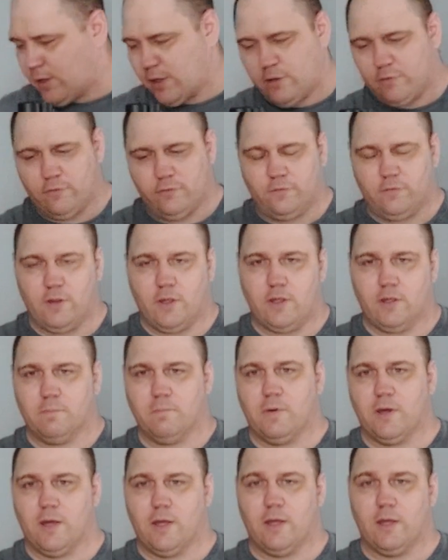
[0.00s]
I just
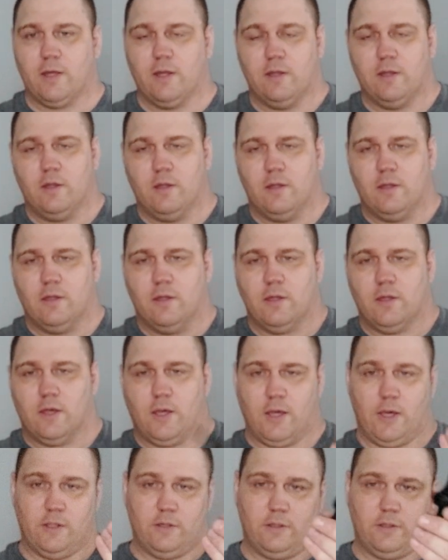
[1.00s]
take my
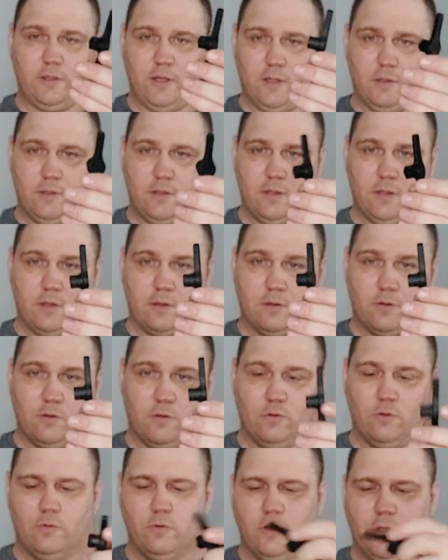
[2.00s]
handy dandy
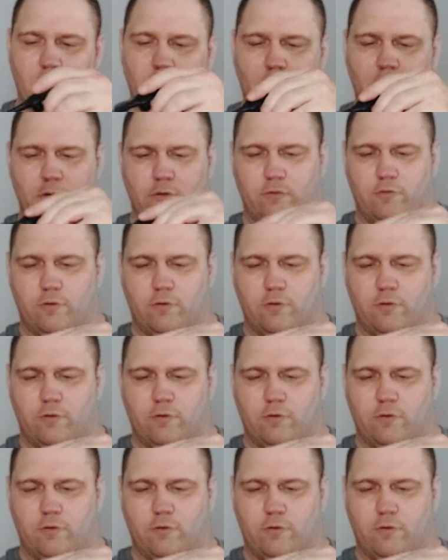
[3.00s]
included